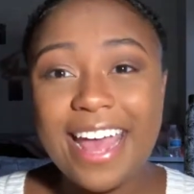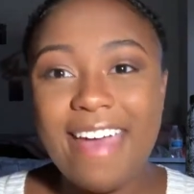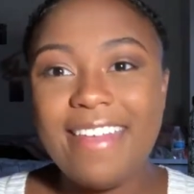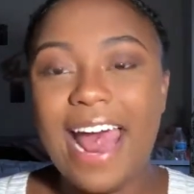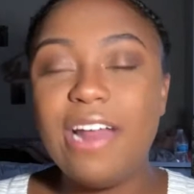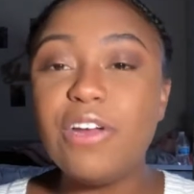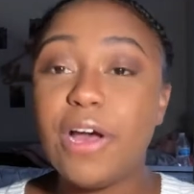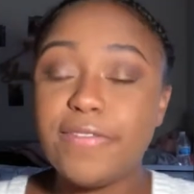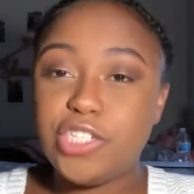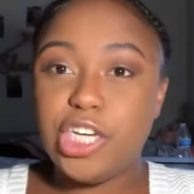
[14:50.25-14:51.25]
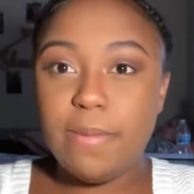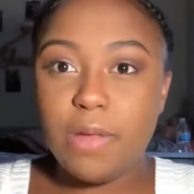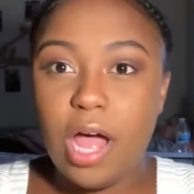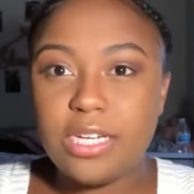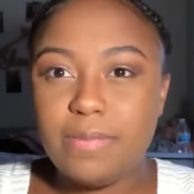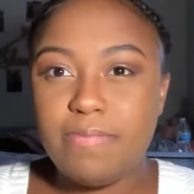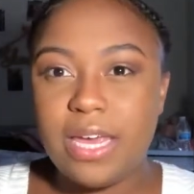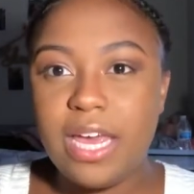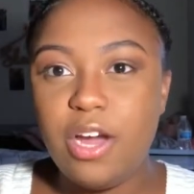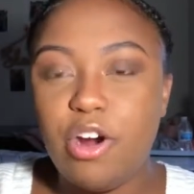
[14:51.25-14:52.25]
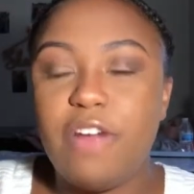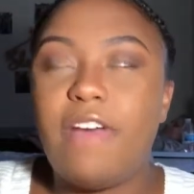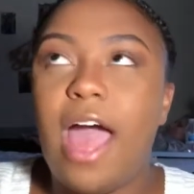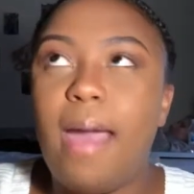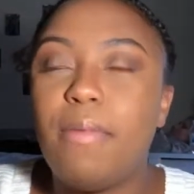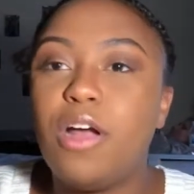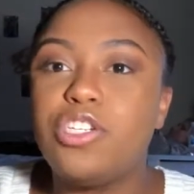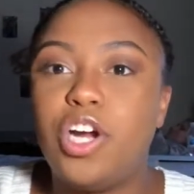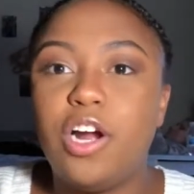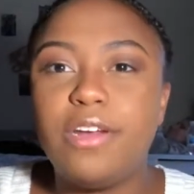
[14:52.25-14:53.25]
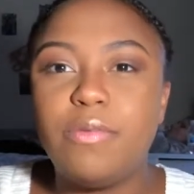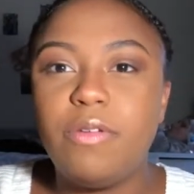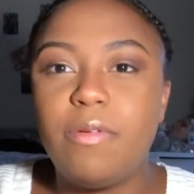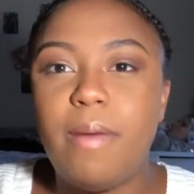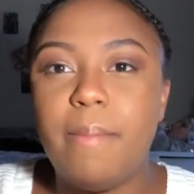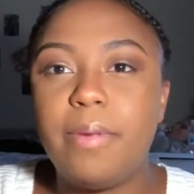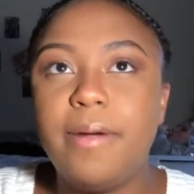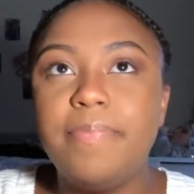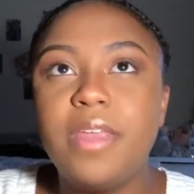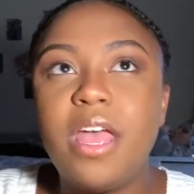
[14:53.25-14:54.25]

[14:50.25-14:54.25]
And then I don't know if she blocked me or if I blocked her. I don't really remember.